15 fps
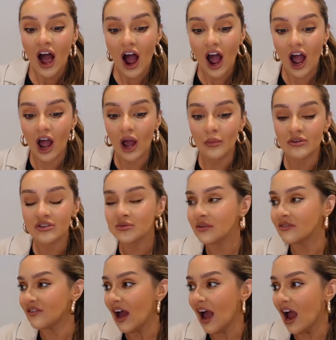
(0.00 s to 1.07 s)
To be
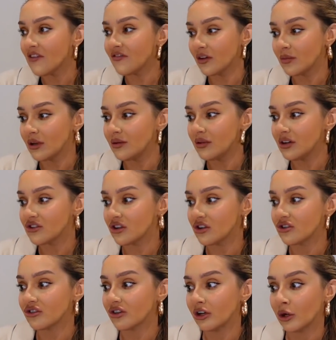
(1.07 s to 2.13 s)
fair, I think me and Mitch are
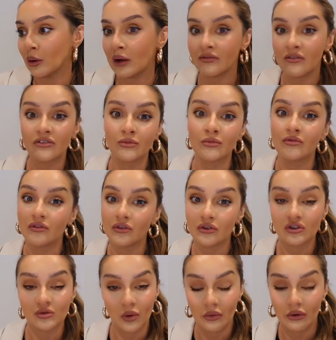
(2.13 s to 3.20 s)
just going to go out for some food
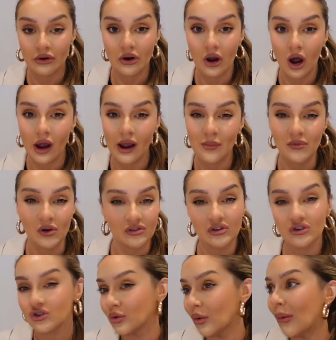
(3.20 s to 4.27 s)
tomorrow night. I'm not too
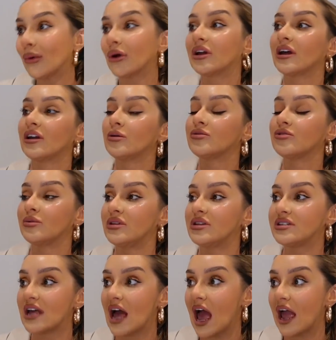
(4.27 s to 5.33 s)
sure what we're going to get up to in the
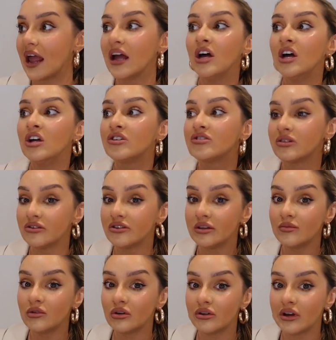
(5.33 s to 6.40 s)
day. Sunday
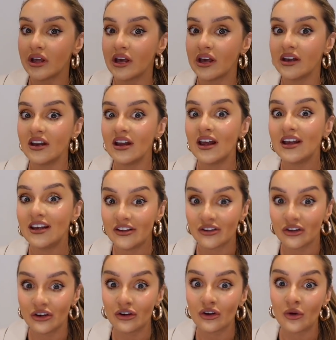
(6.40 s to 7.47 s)
morning, he's
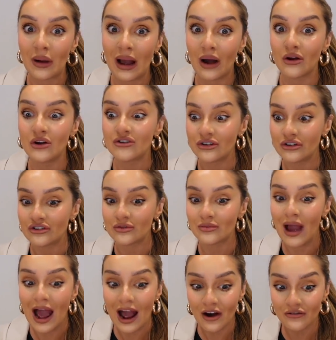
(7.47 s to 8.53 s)
going to come out and do some
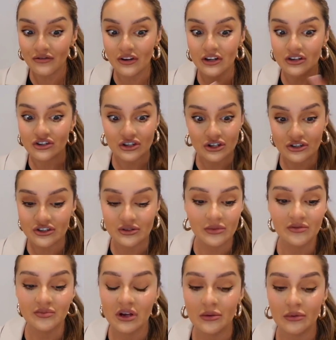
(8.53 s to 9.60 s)
outfit shooting
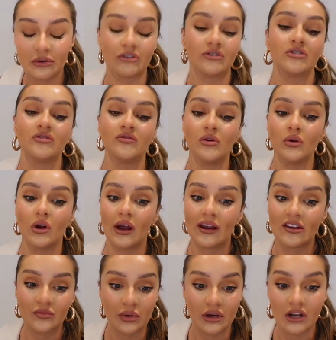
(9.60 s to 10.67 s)
with me because I just feel like
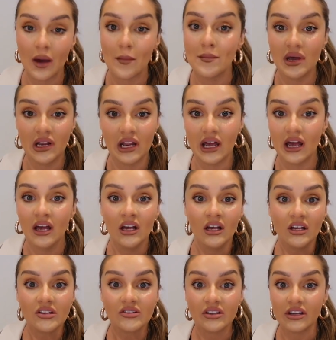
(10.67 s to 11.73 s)
it's been a minute
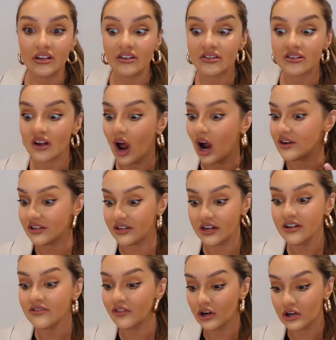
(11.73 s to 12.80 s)
since I did
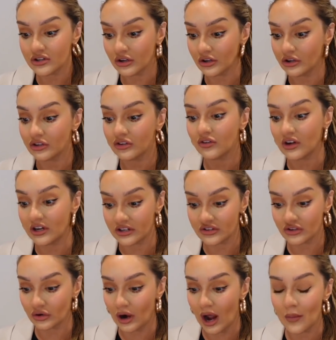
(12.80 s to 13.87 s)
any photos for
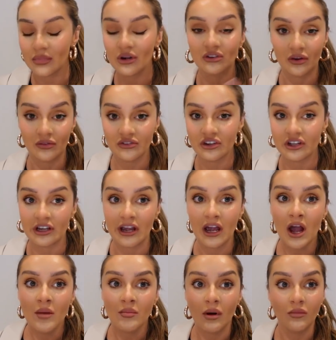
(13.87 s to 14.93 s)
Instagram because obviously
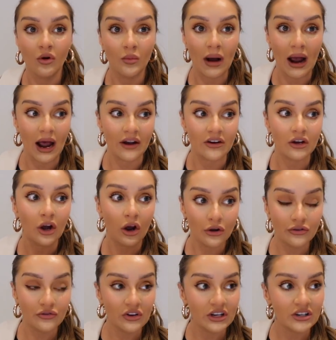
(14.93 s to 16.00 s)
my mum had
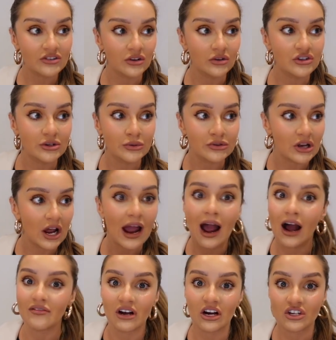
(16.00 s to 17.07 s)
COVID, so she was like
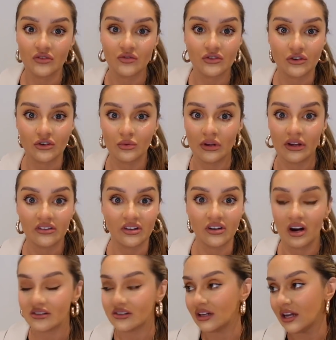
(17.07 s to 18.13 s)
out of action for 2 weeks in
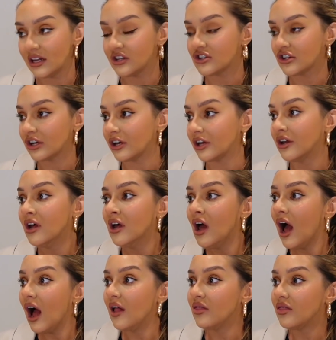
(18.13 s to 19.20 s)
isolation,
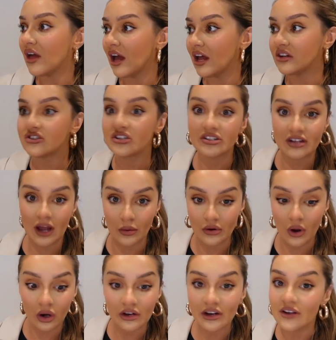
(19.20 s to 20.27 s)
and then she's now on
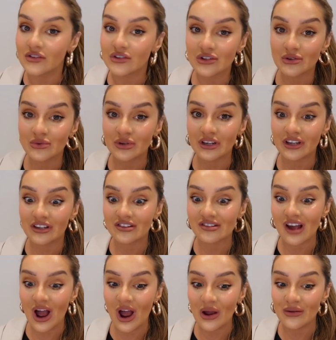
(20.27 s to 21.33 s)
holiday for 2 weeks.
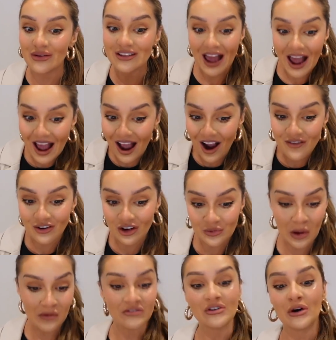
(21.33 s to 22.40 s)
So yeah, I've lost
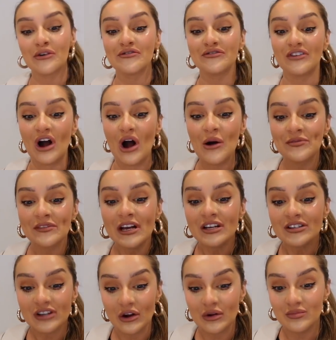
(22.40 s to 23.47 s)
my photographer.
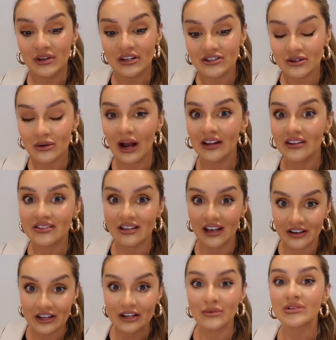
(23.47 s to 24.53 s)
So Mitchell has
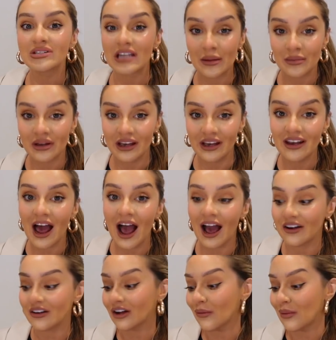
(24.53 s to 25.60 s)
said he will step in
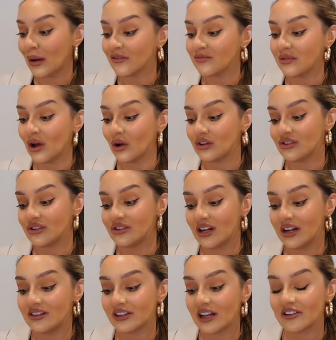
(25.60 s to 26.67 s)
and go out with me on
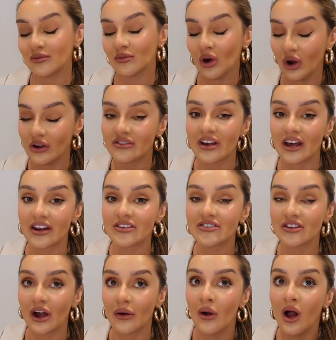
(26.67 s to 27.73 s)
Sunday to get some content.
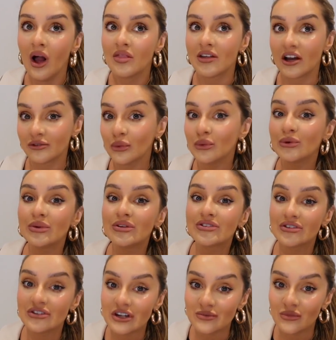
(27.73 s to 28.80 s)
So that's what we're doing
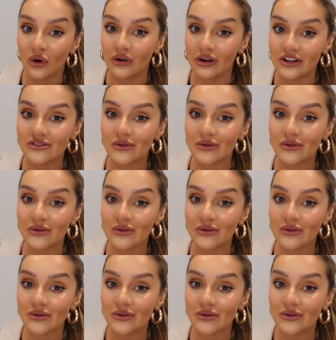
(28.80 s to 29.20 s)
Sunday morning.